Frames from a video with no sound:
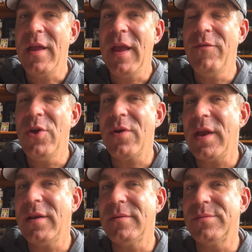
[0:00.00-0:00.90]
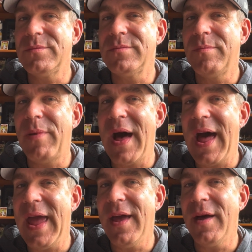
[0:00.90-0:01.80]
if you can
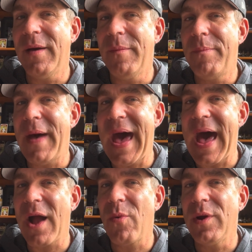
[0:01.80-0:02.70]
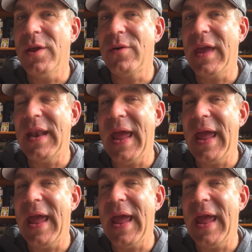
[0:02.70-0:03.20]
buy a pack where you get